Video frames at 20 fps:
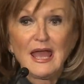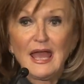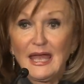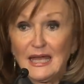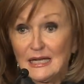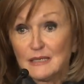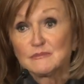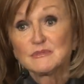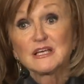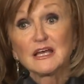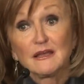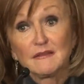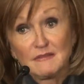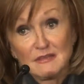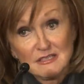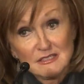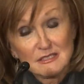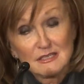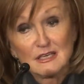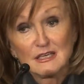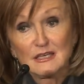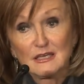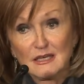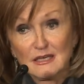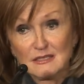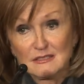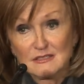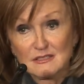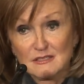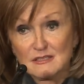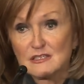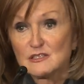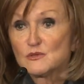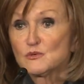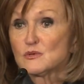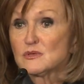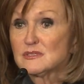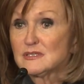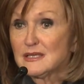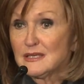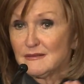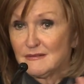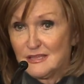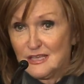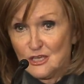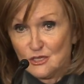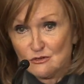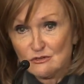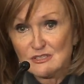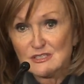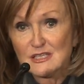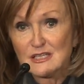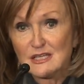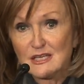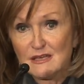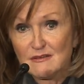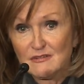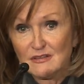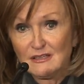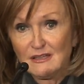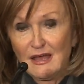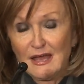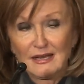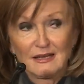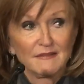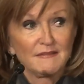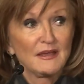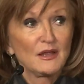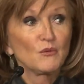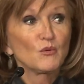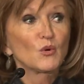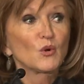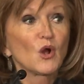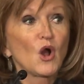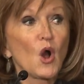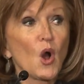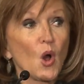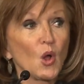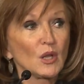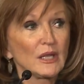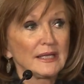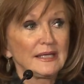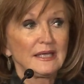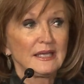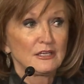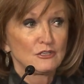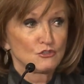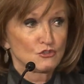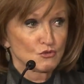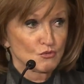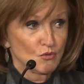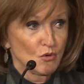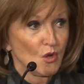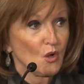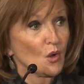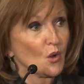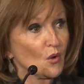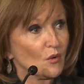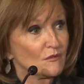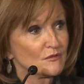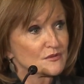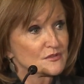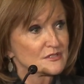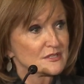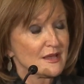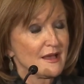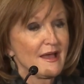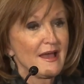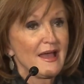And I'm telling you, these kids, this was the inner city of Atlanta, they were calling in droves.